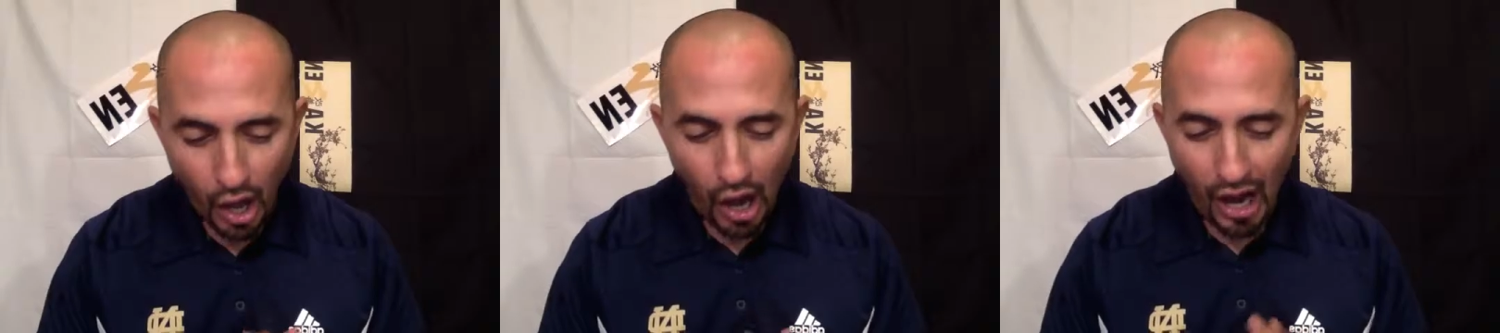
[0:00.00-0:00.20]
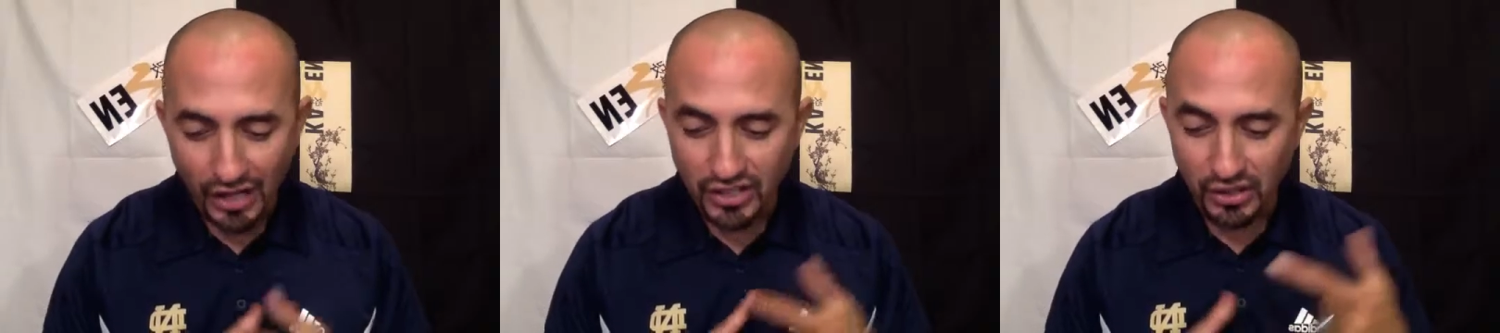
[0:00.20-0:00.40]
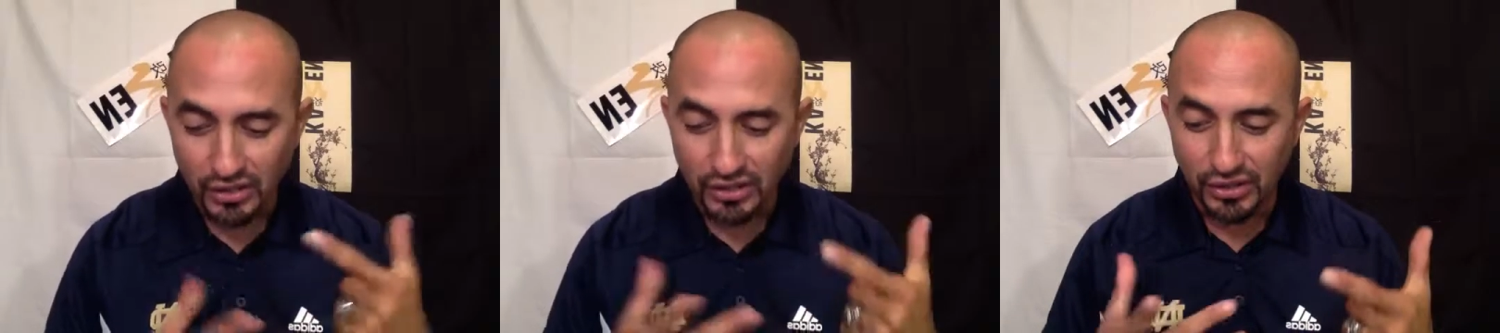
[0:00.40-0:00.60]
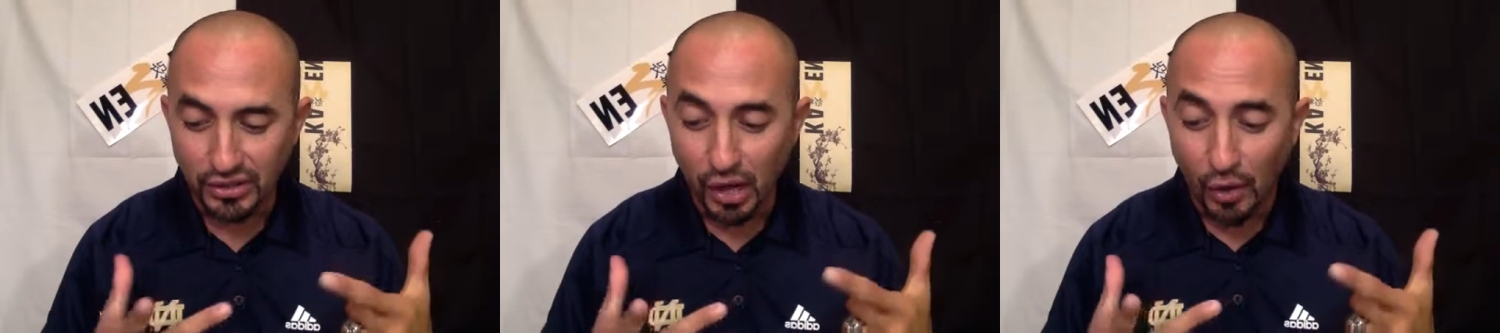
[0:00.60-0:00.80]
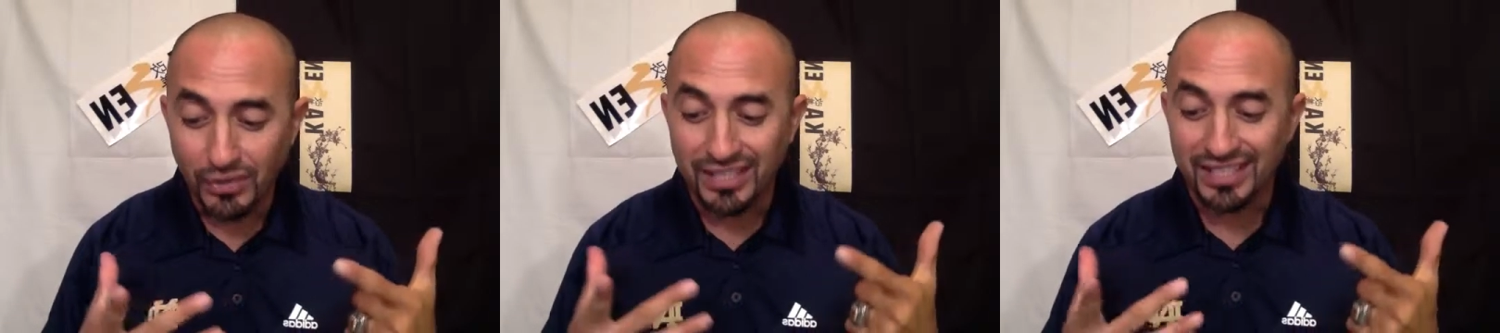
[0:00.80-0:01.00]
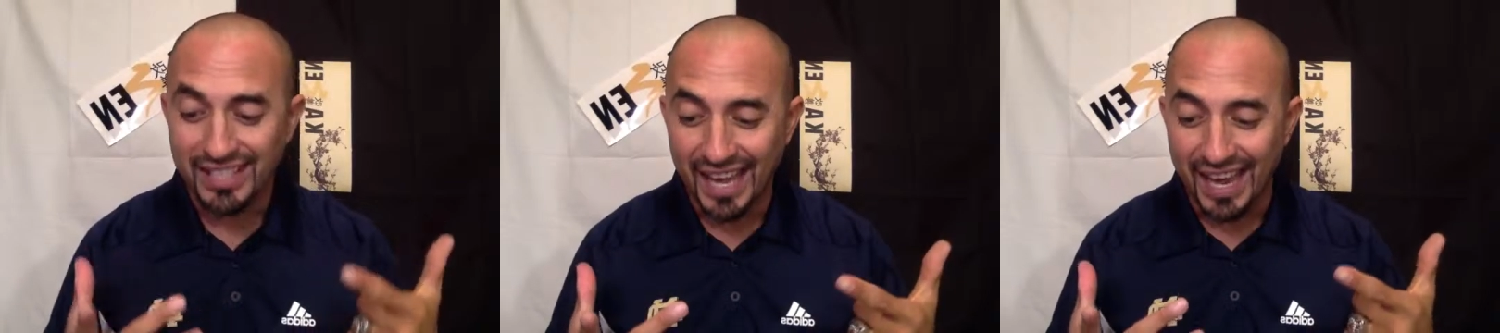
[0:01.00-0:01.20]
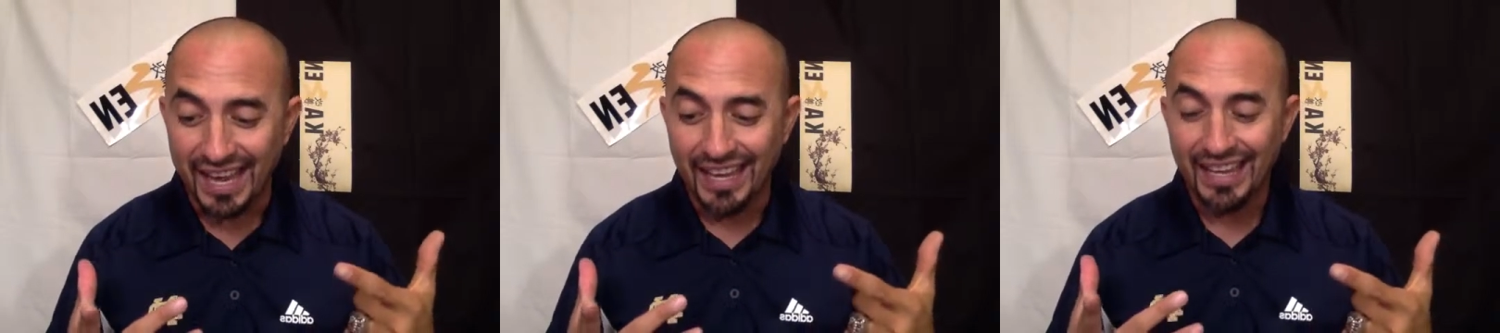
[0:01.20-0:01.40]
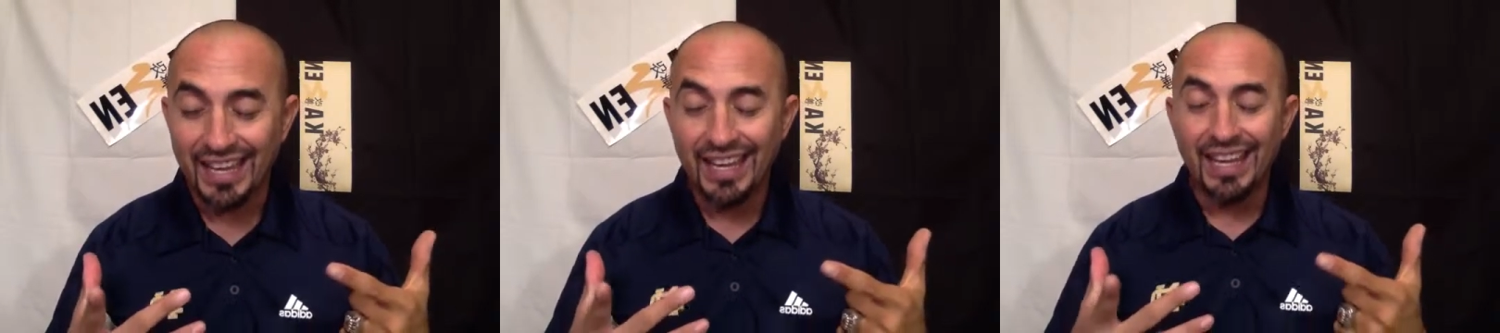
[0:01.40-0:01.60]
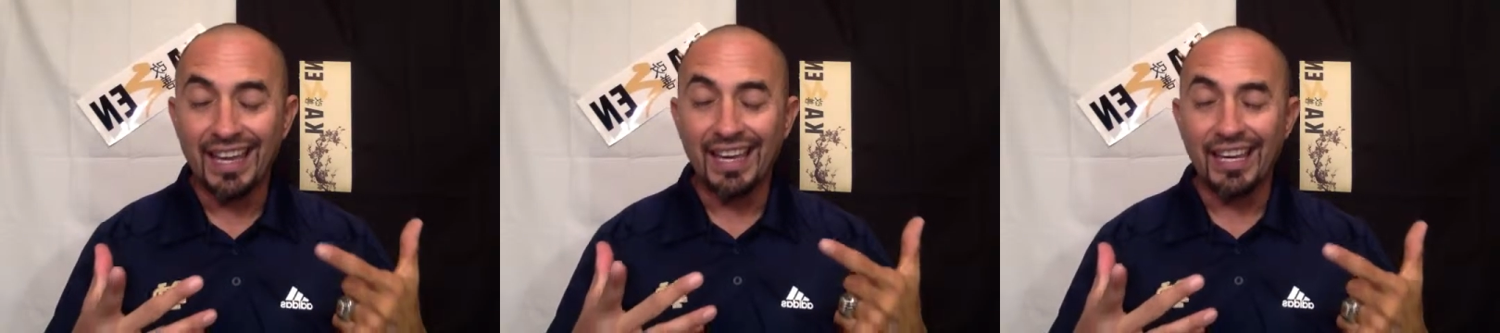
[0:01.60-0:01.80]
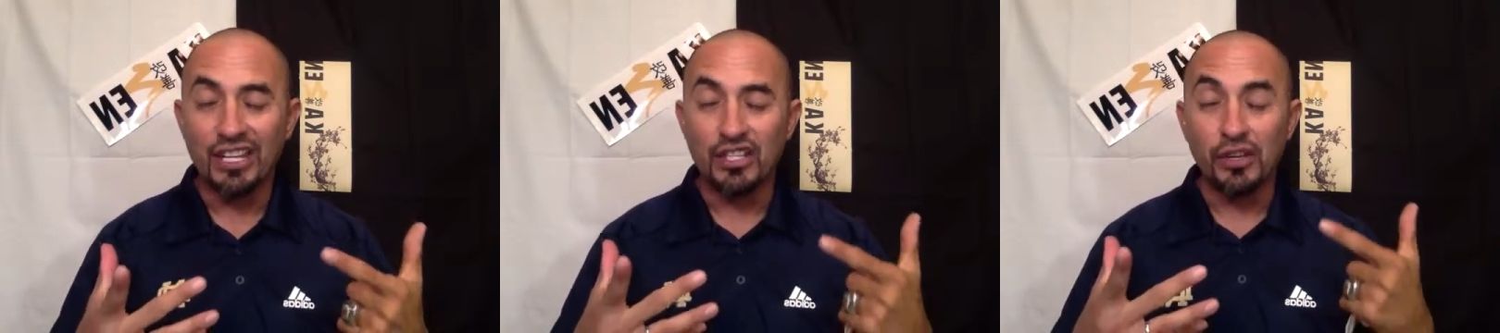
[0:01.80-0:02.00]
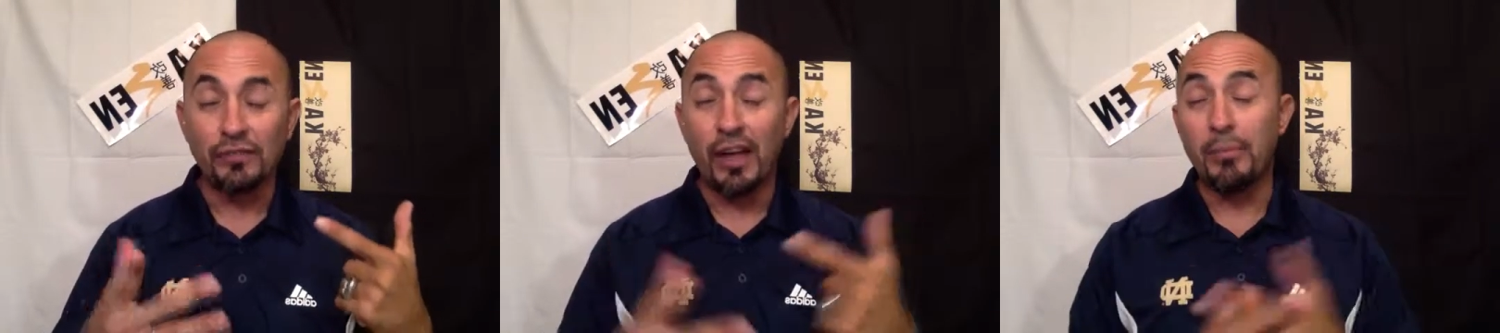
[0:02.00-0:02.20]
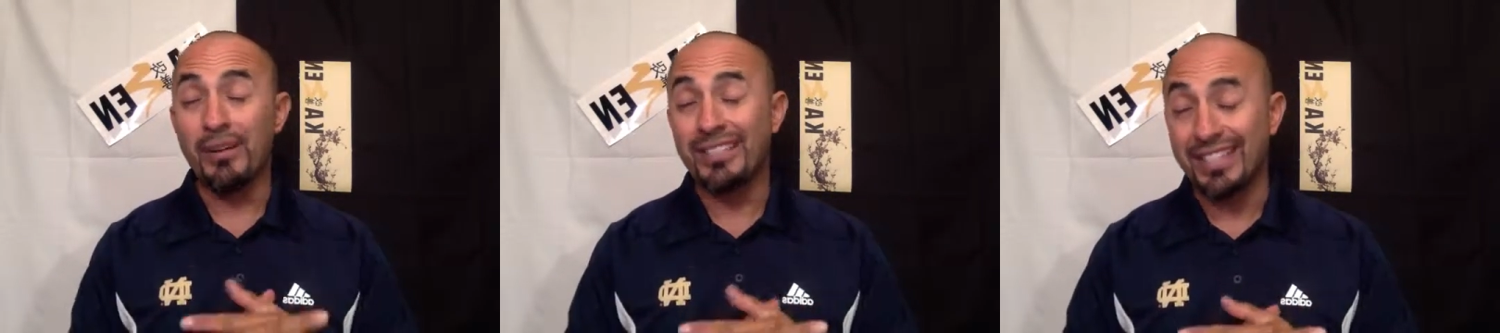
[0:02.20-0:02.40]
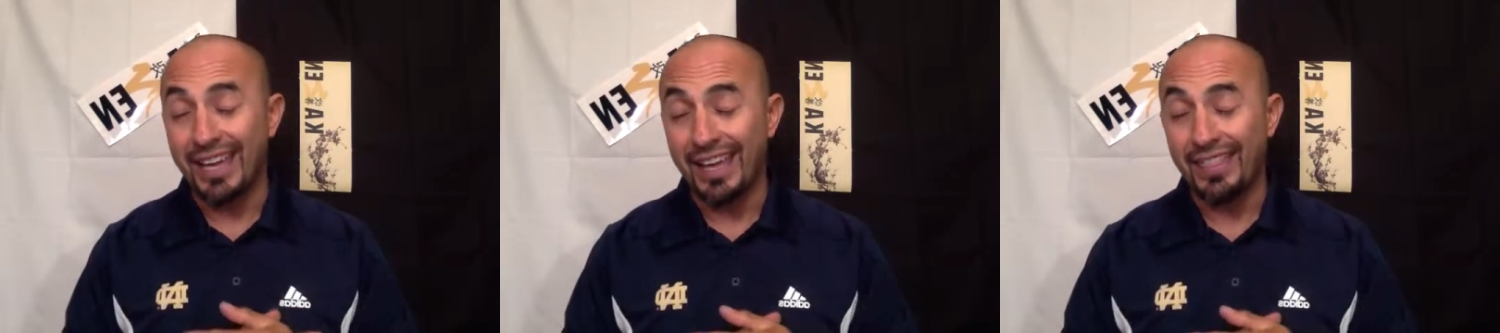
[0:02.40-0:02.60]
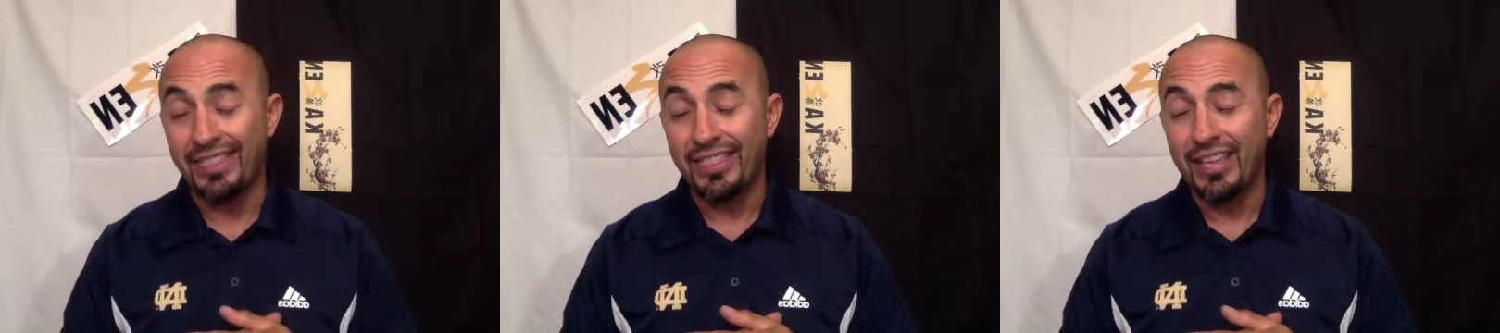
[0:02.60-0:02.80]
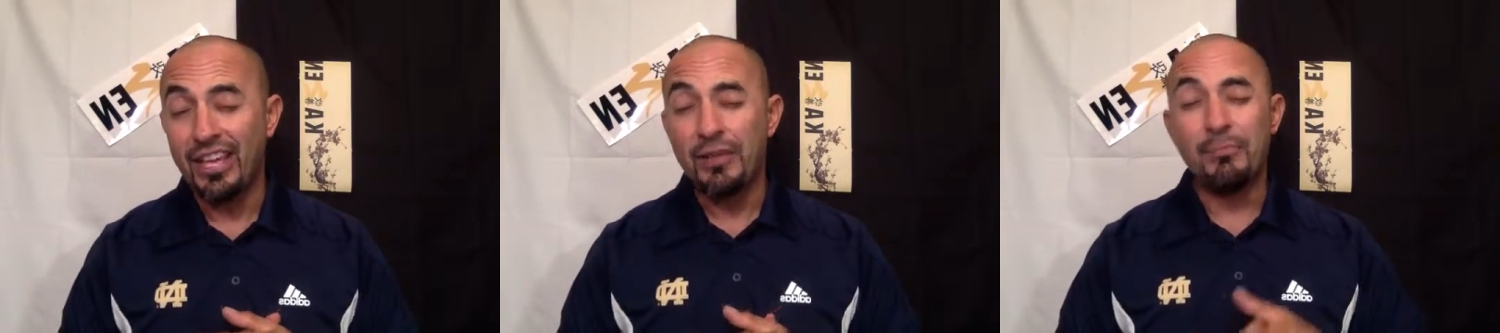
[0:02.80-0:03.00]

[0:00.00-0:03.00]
All right, so to, you know today is November tenth.